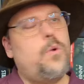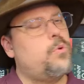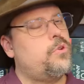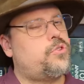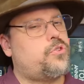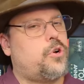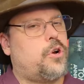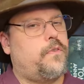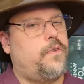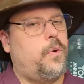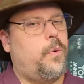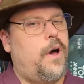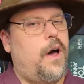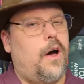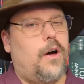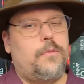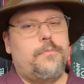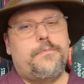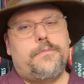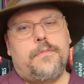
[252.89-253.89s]
It will serve
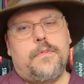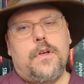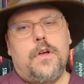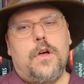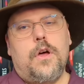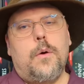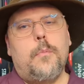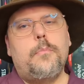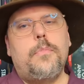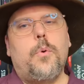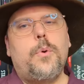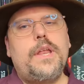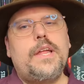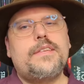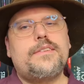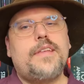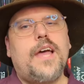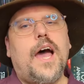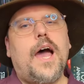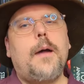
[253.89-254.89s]
you well. But
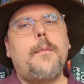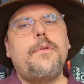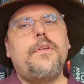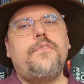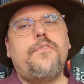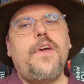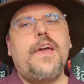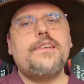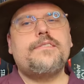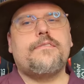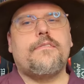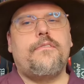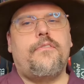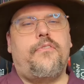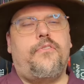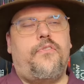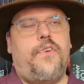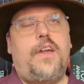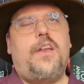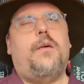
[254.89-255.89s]
when it's time to face
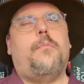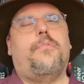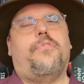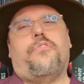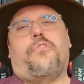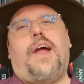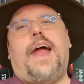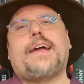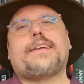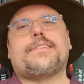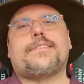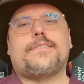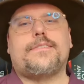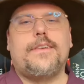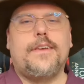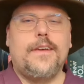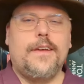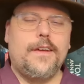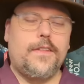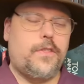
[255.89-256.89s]
Venomthrax,
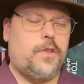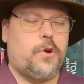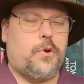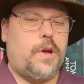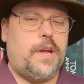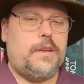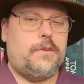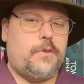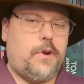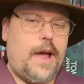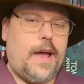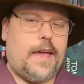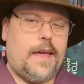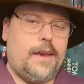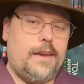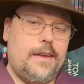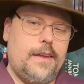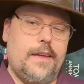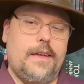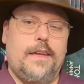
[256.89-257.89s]
the green
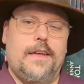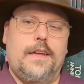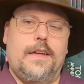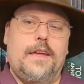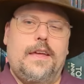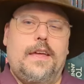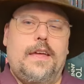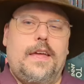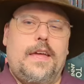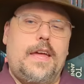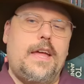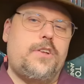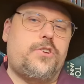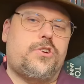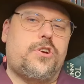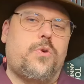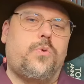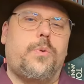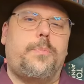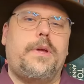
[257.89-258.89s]
dragon,
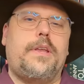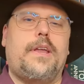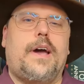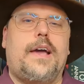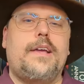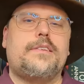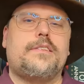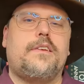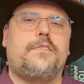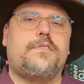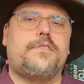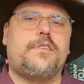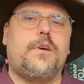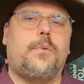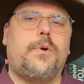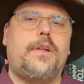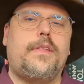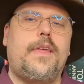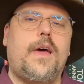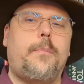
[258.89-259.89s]
it sure would be nice if
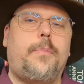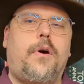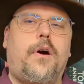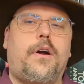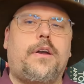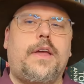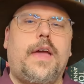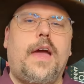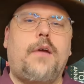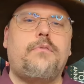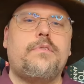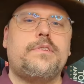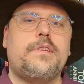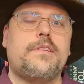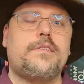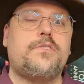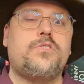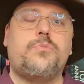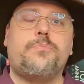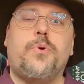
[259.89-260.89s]
someone in that party had
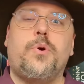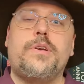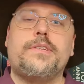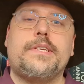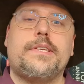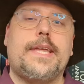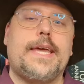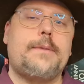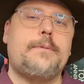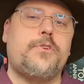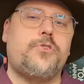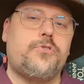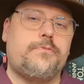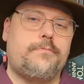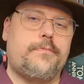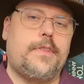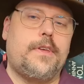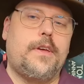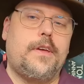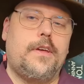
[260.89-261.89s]
resistance to poison
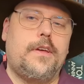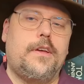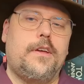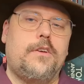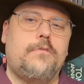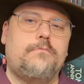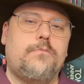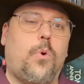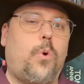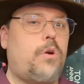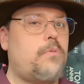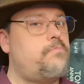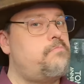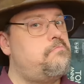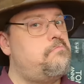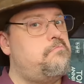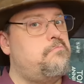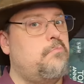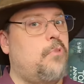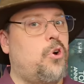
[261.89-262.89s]
damage.
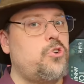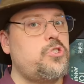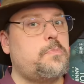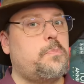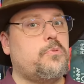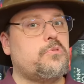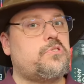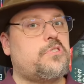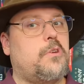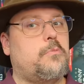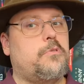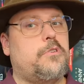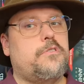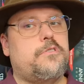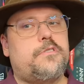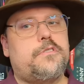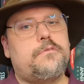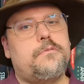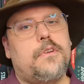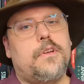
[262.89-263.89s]
Or multiple
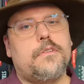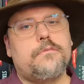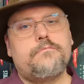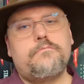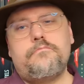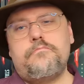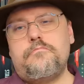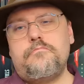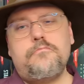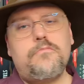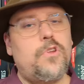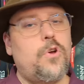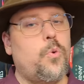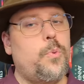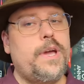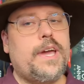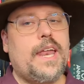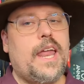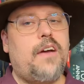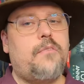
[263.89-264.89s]
someones.
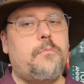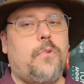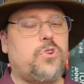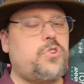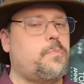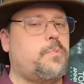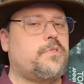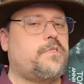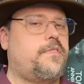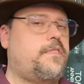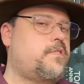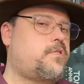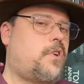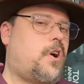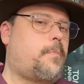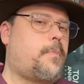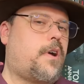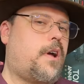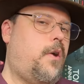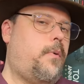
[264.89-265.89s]
We can have multiples
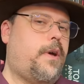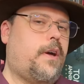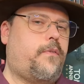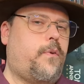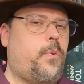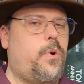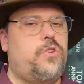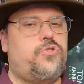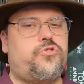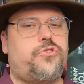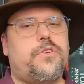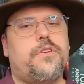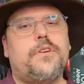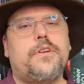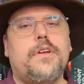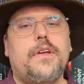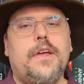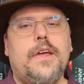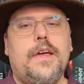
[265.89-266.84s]
of this armor going, if you wish.